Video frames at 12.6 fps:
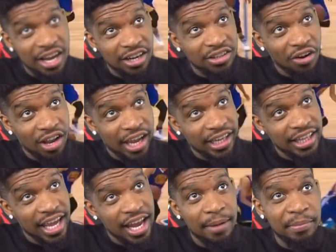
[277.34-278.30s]
getting dunked on
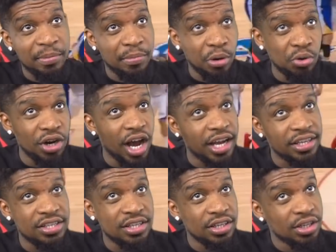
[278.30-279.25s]
like that. I mean, but who
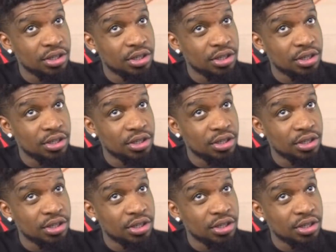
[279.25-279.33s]
does?